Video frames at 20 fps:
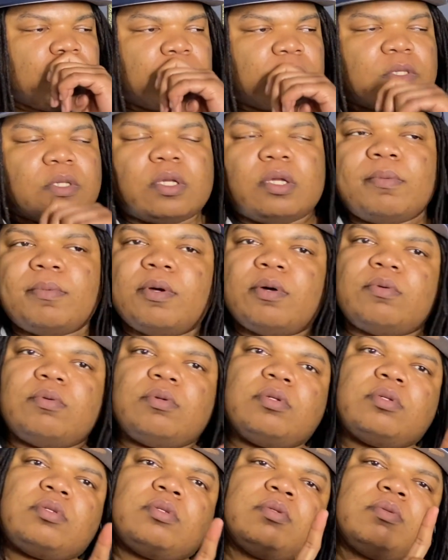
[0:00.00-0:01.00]
Team
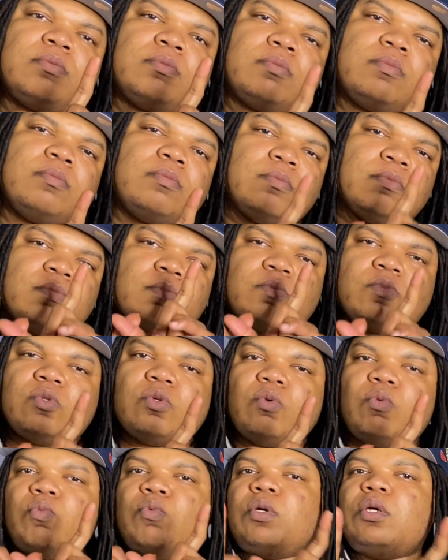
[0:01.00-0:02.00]
Otis,
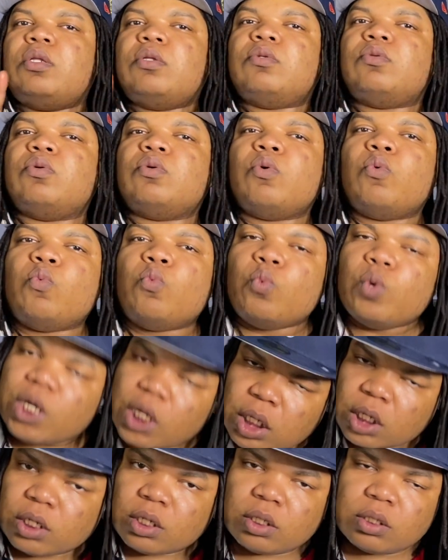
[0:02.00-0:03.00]
we use for
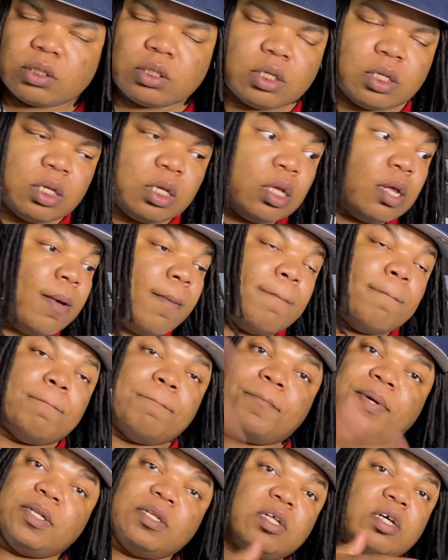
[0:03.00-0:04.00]
winners.
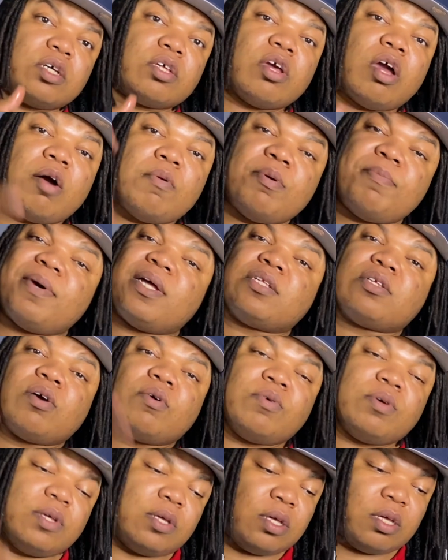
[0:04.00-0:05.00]
But look, y'all, we about to go
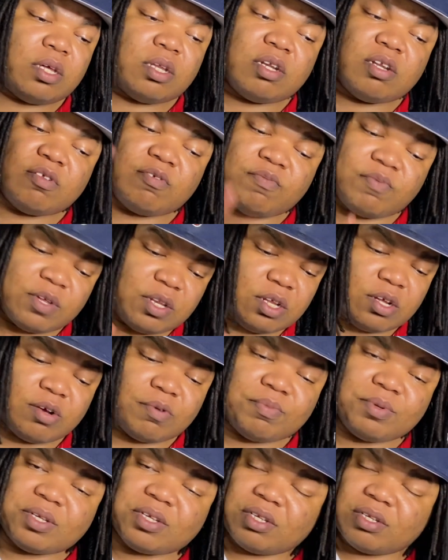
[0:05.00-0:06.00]
on here and end this video
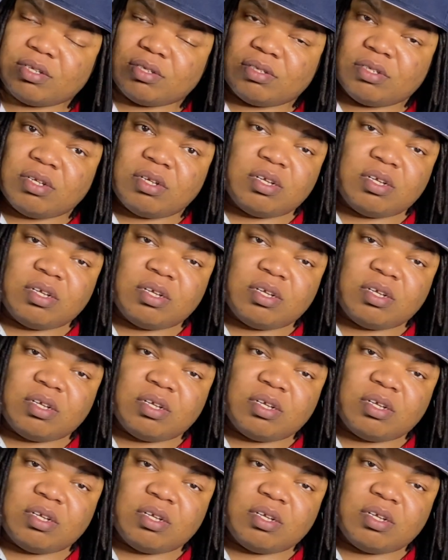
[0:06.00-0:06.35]
because